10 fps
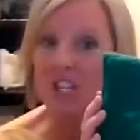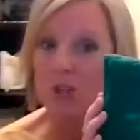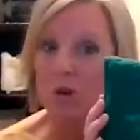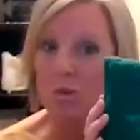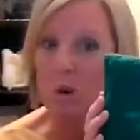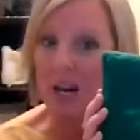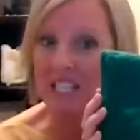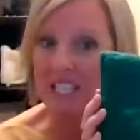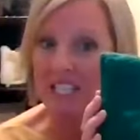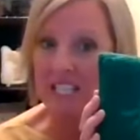you
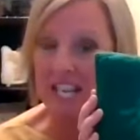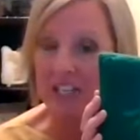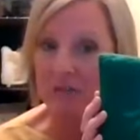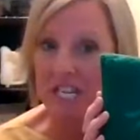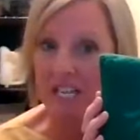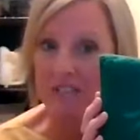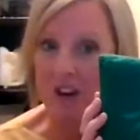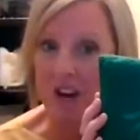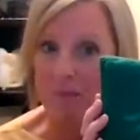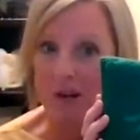want the ENJO-Tex
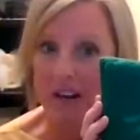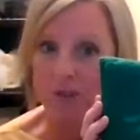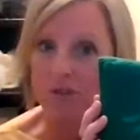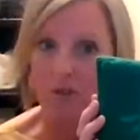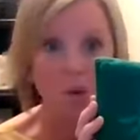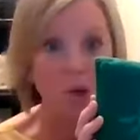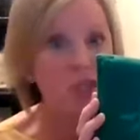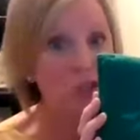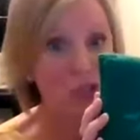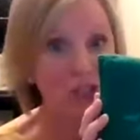fiber out for
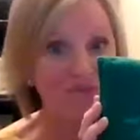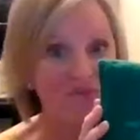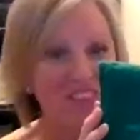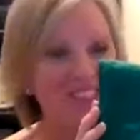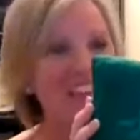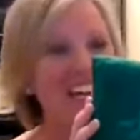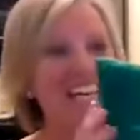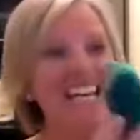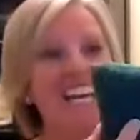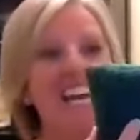sure, okay?